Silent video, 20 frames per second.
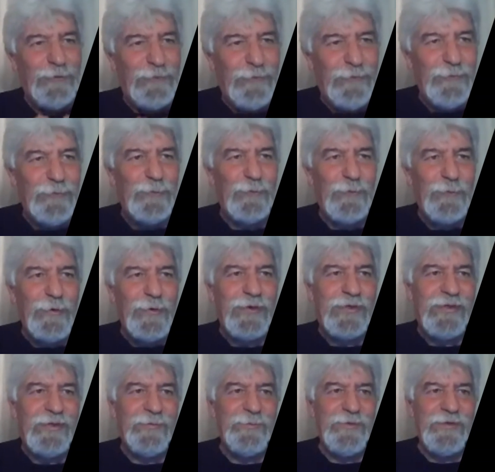do a
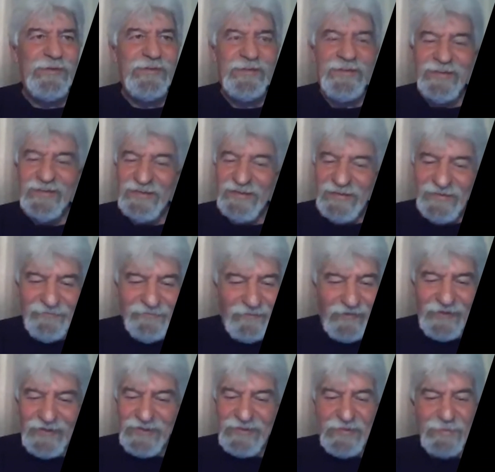work in me,
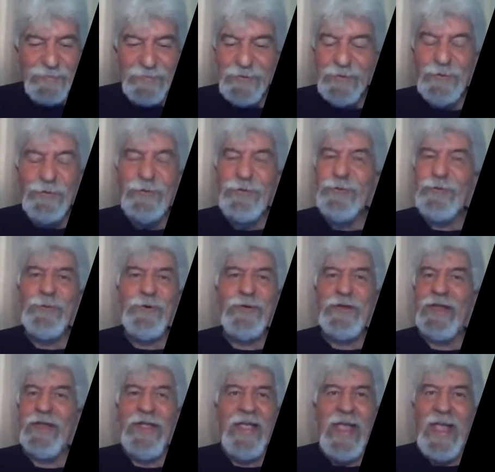Father, it'll be a good work.
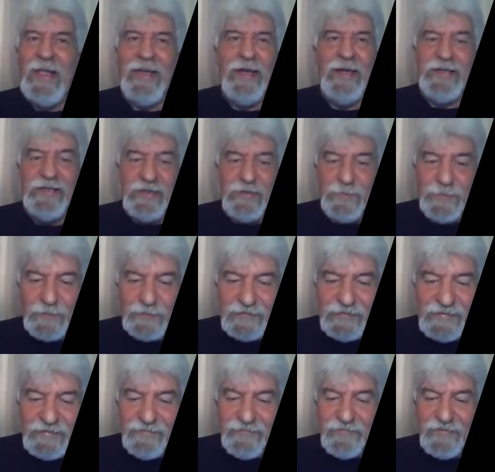And I need to
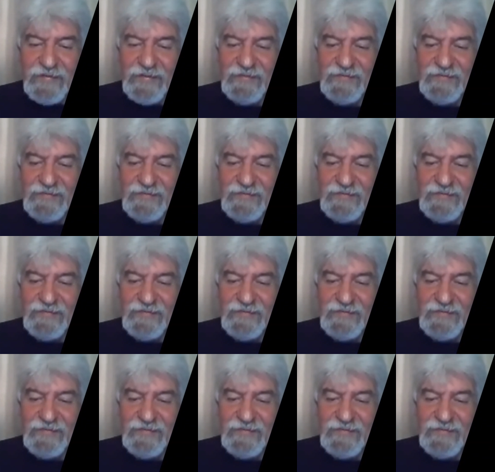believe that.